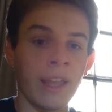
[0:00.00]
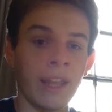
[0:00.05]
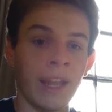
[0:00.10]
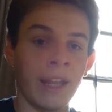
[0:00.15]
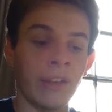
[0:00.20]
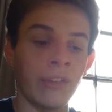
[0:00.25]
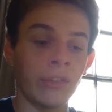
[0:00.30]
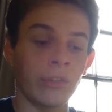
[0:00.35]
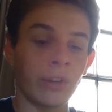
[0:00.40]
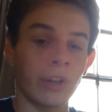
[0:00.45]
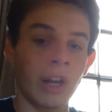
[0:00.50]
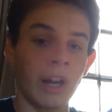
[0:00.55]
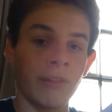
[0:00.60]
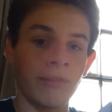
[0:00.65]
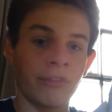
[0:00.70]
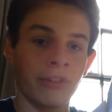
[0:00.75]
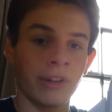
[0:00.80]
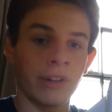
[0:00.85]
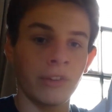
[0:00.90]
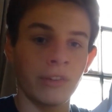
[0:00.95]
and a
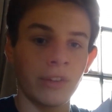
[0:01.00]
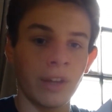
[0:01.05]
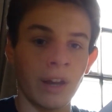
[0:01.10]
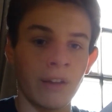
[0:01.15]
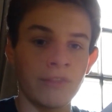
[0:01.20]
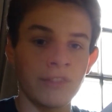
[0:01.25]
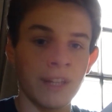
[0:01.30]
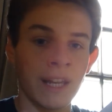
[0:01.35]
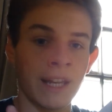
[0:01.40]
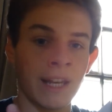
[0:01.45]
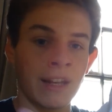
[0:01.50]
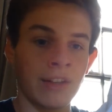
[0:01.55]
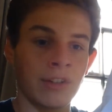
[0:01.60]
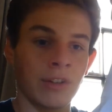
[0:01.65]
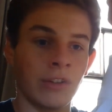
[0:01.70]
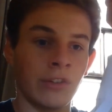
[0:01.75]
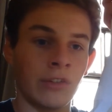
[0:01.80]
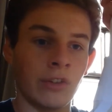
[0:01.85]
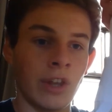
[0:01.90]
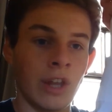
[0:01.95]
circumference of 10
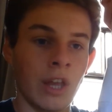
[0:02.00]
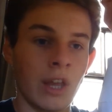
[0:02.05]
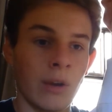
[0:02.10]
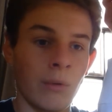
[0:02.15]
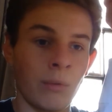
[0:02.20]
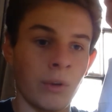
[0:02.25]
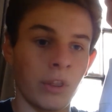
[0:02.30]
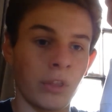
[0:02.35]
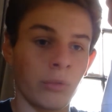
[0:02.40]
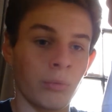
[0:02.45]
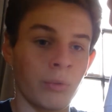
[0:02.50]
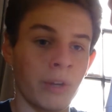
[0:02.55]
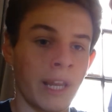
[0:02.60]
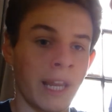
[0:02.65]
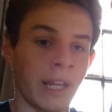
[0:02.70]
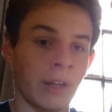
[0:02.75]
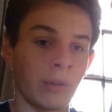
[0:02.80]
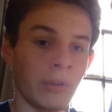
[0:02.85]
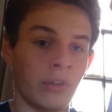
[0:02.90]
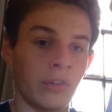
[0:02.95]
inches with 3
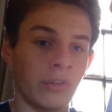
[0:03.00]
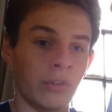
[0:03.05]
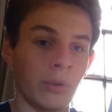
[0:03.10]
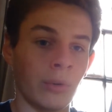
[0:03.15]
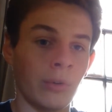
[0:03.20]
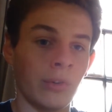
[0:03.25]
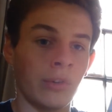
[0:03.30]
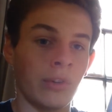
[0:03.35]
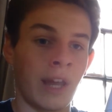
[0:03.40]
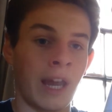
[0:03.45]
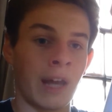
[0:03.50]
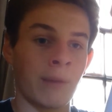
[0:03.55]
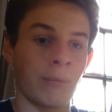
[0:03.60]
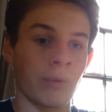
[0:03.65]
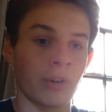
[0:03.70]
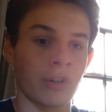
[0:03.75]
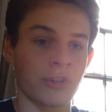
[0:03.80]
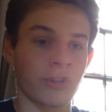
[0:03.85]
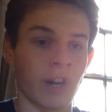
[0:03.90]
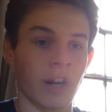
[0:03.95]
angled scoots to add
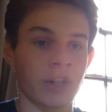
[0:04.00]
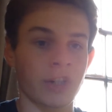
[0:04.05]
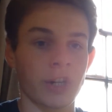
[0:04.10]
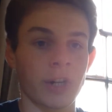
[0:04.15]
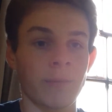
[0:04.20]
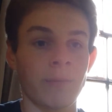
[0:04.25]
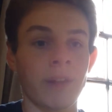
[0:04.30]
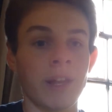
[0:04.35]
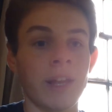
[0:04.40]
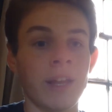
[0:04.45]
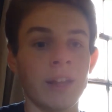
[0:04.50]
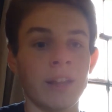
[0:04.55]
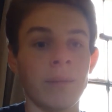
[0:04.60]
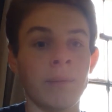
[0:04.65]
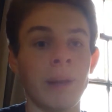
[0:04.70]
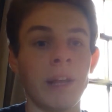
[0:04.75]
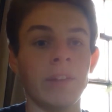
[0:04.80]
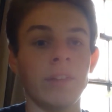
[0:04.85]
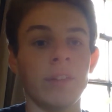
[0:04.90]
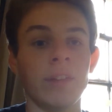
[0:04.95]
more structure. The
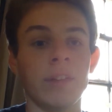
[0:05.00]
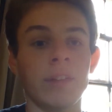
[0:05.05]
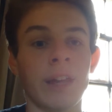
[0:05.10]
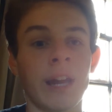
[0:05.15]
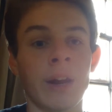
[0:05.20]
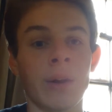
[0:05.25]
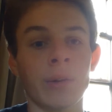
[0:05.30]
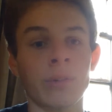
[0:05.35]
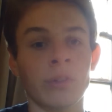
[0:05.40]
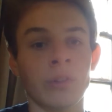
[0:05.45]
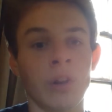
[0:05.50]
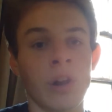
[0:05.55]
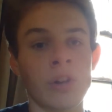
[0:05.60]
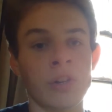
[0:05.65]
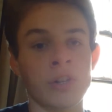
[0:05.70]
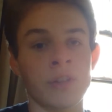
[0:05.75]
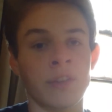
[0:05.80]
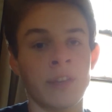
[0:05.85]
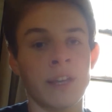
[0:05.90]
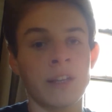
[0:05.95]
base of the tower is
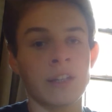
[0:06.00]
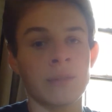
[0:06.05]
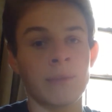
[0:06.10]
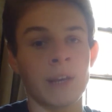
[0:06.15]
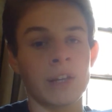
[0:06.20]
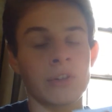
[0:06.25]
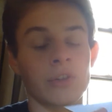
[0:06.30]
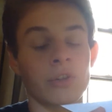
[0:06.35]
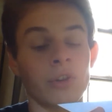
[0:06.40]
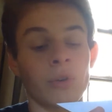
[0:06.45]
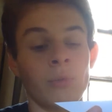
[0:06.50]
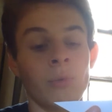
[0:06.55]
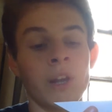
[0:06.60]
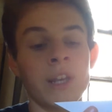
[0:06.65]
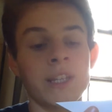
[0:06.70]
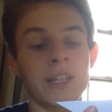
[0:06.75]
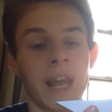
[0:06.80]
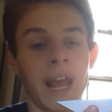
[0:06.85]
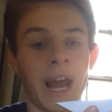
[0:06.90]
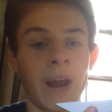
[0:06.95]
large and thick to make sure the
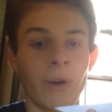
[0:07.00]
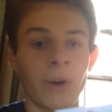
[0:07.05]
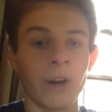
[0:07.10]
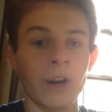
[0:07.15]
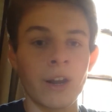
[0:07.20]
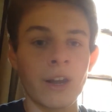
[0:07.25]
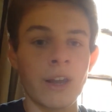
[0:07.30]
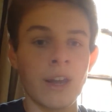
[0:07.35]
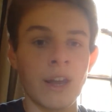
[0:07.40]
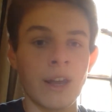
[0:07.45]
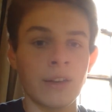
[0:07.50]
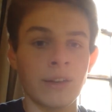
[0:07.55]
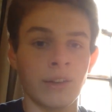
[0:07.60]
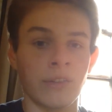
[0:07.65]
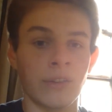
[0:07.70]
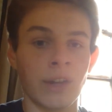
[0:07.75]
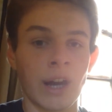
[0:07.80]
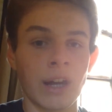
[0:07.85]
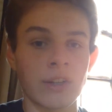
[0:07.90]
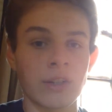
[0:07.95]
wind tower does
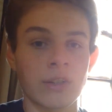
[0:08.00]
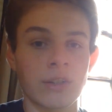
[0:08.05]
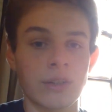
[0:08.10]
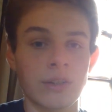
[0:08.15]
not